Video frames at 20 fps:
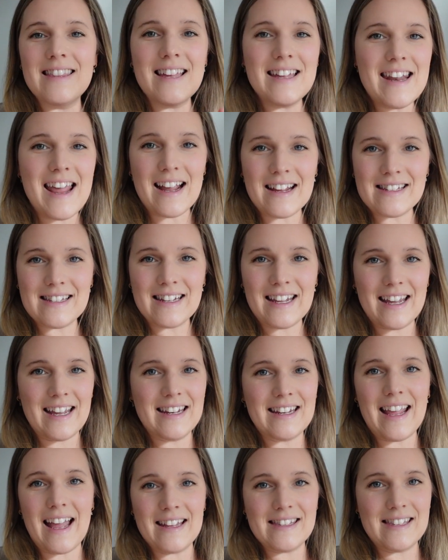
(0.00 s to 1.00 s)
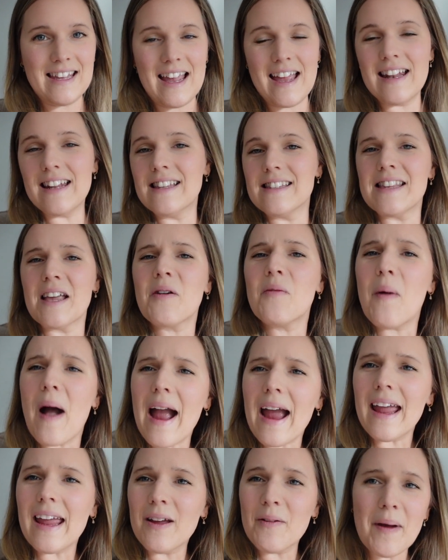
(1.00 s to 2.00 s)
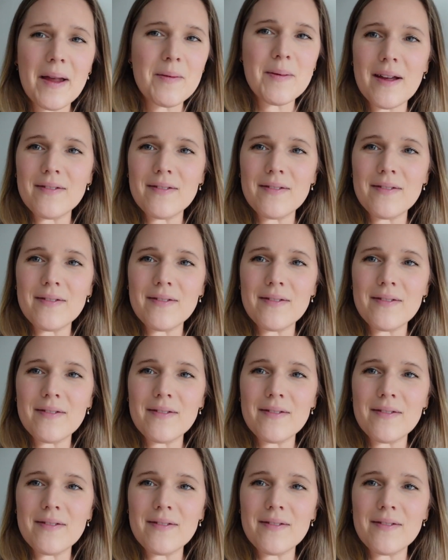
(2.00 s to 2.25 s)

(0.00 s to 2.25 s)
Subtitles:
the next kid gets it. And it's like, why? Why do we